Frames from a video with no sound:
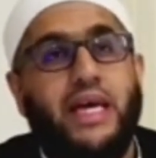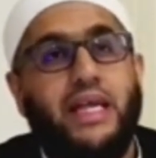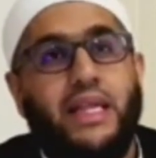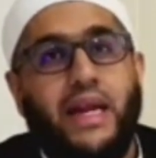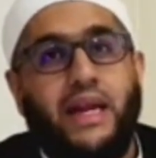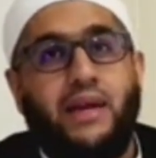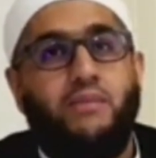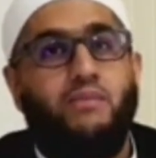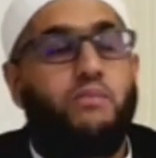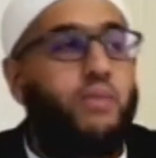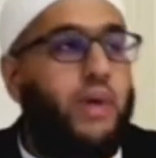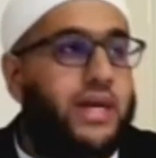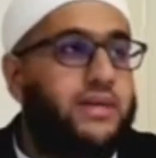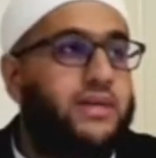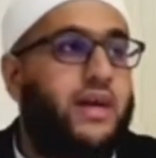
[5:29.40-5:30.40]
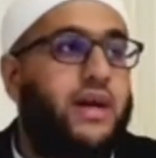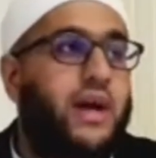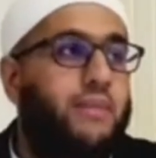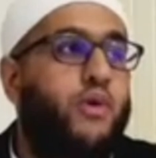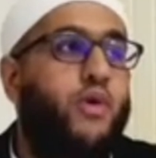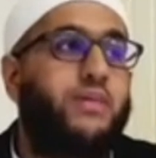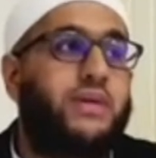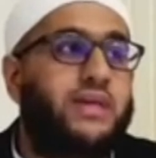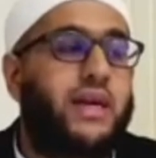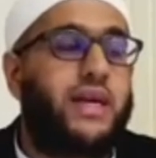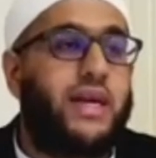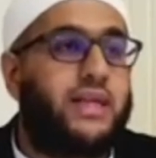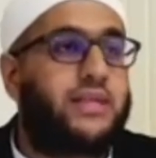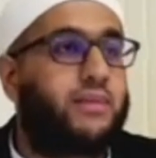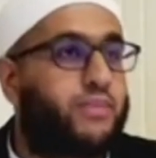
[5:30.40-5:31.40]
then when he's going to come home, he's going to
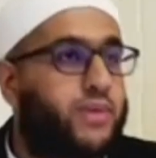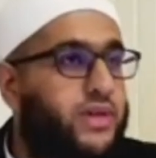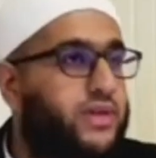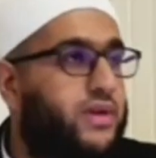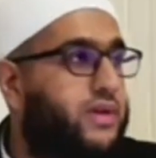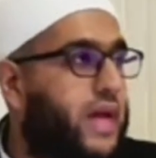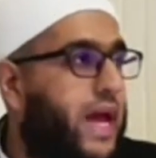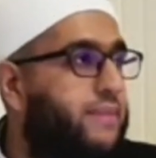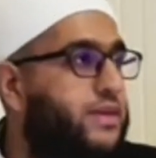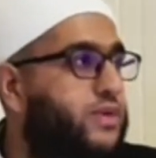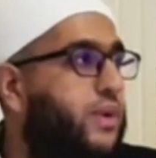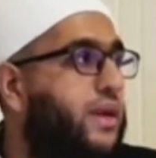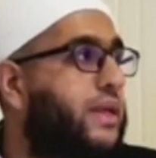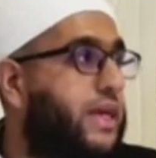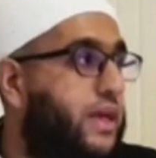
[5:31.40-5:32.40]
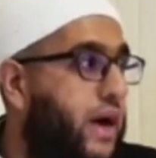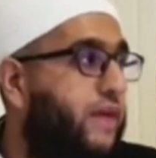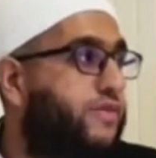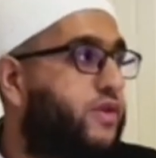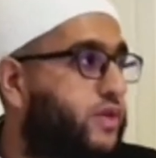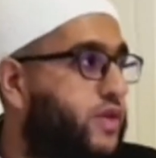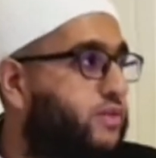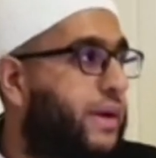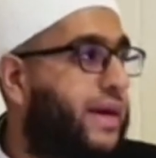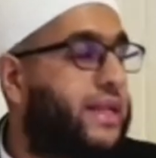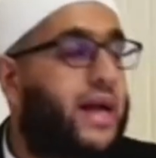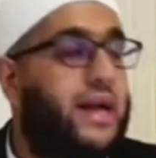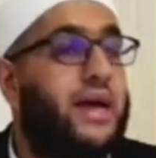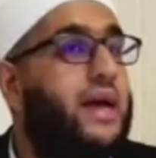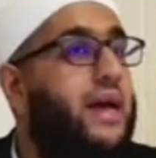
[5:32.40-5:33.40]
need some personal time as well. You have to respect
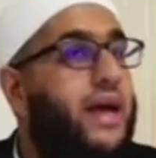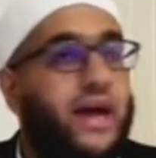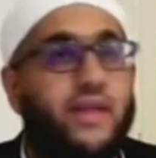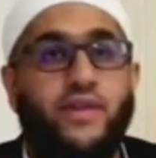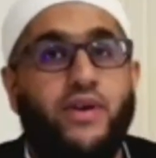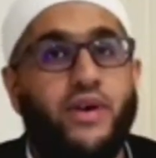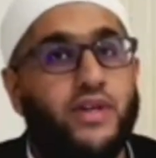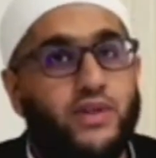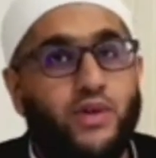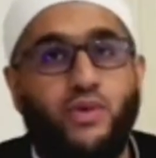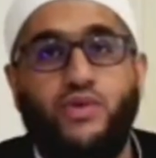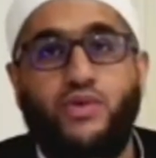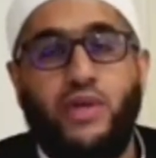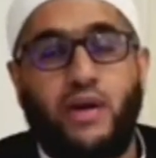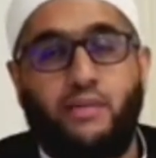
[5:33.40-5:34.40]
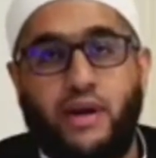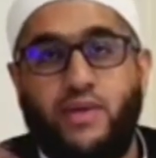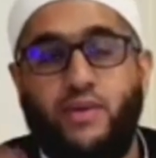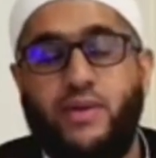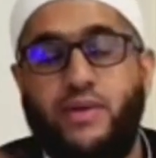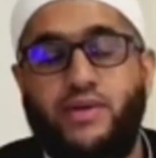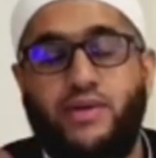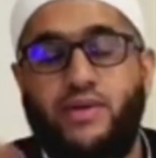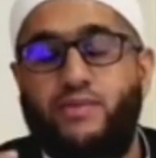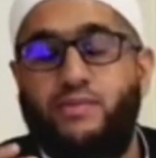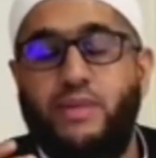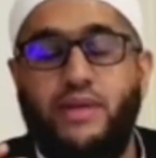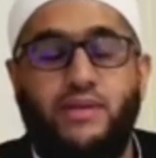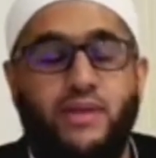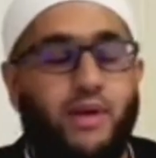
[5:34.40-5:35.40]
that. And there is no sunnah. By the way, there's this
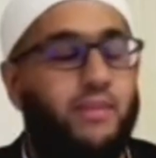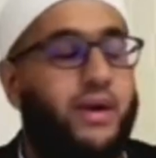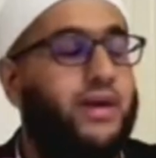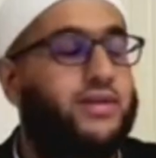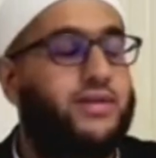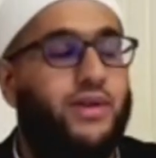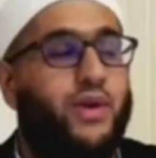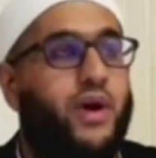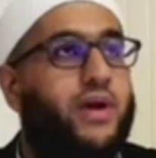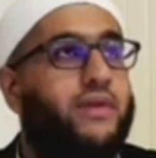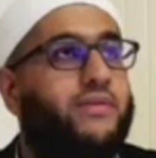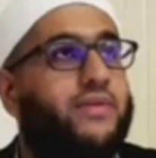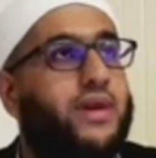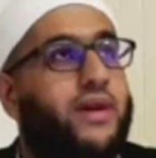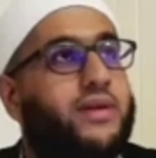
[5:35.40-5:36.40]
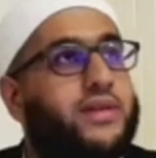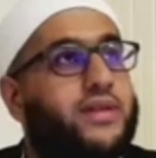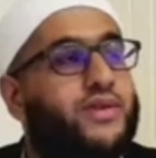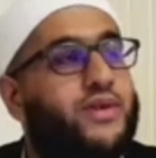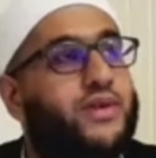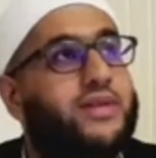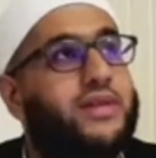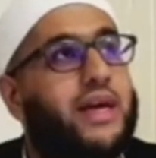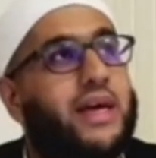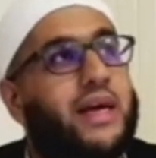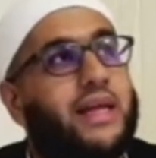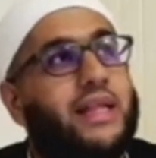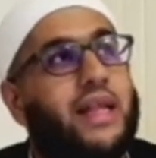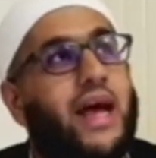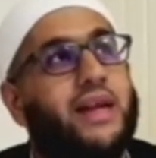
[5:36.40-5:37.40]
myth amongst a lot of sisters
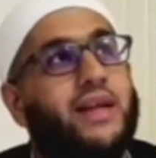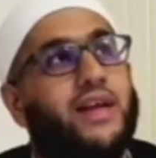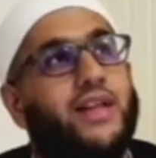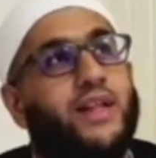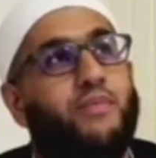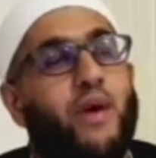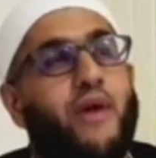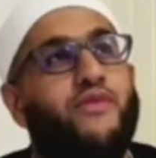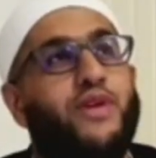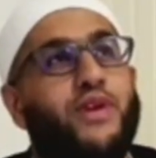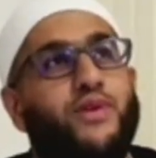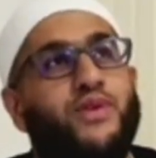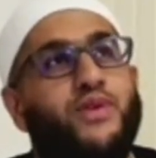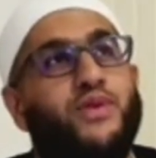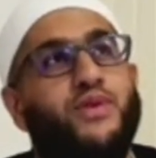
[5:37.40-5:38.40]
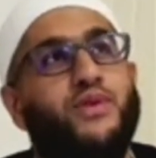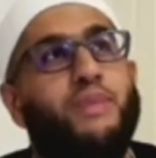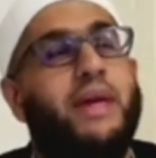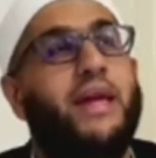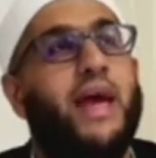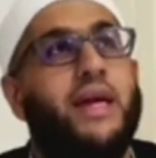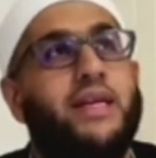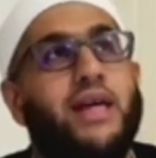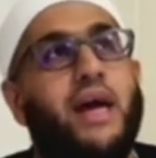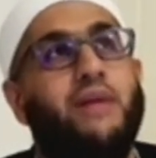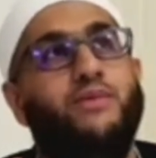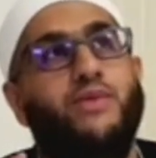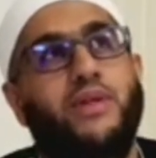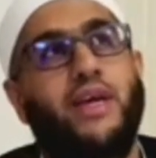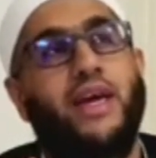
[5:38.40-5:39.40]
that the Prophet used to spend 8
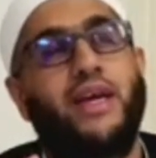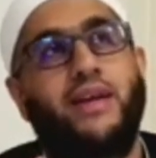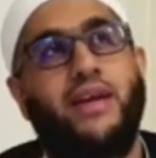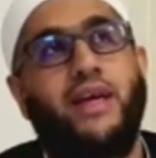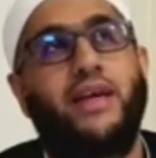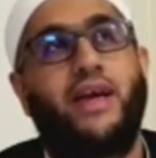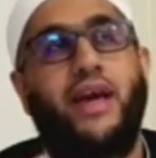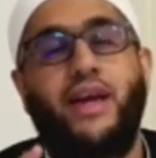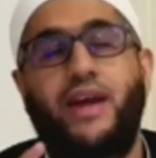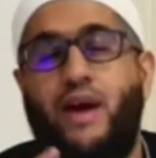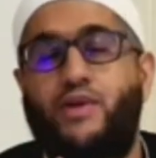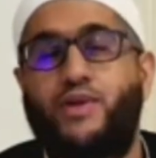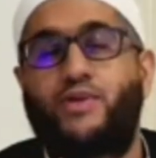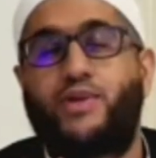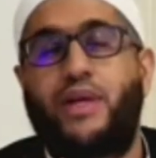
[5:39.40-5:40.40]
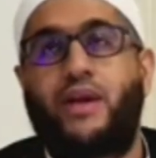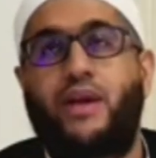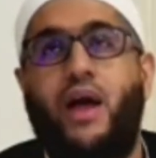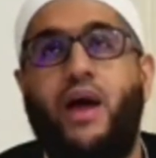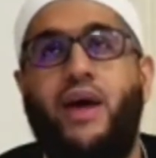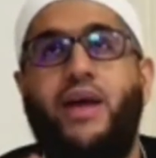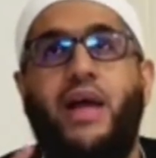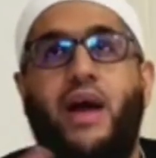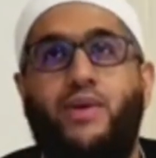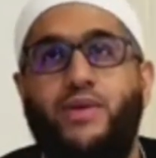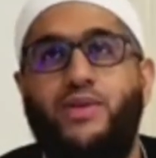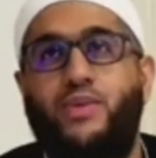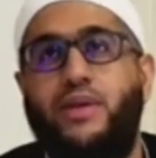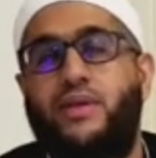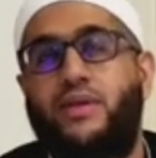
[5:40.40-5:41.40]
hours with Allah, 8
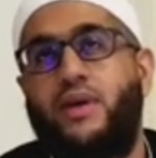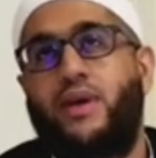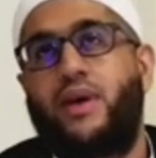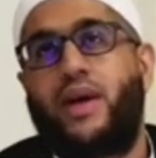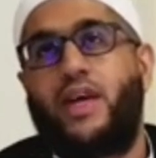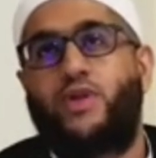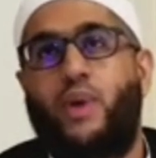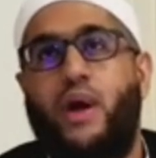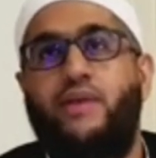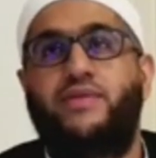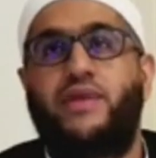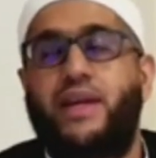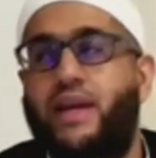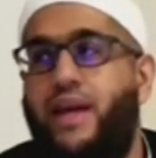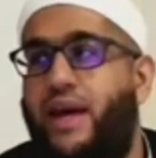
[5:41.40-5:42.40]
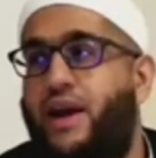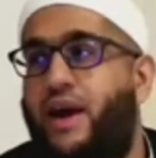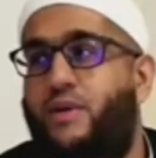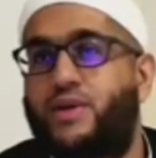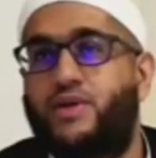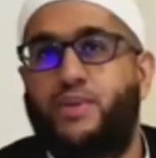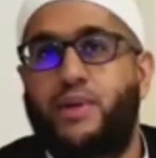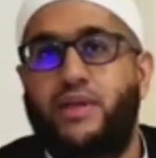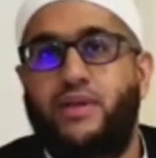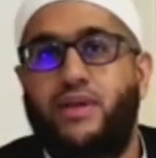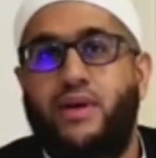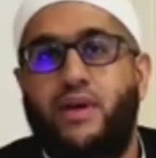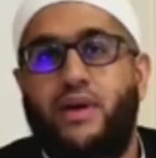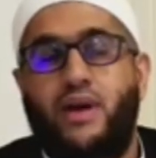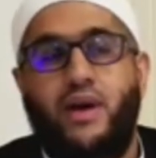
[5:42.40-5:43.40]
hours with his wives, and 8 hours with
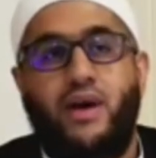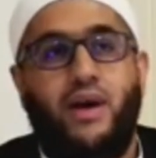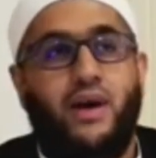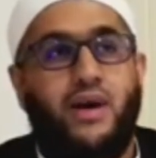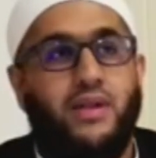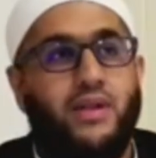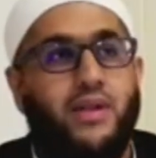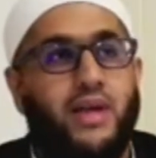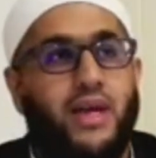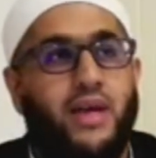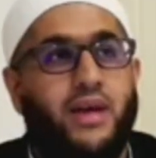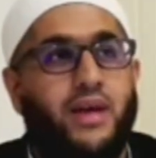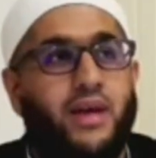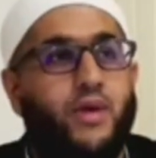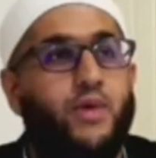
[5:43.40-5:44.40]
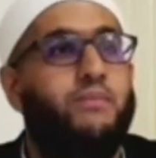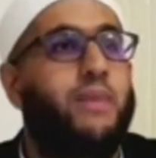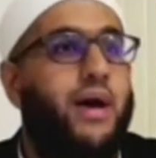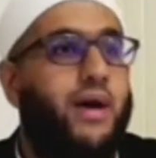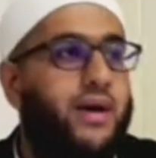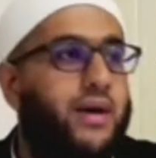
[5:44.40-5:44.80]
the ummah.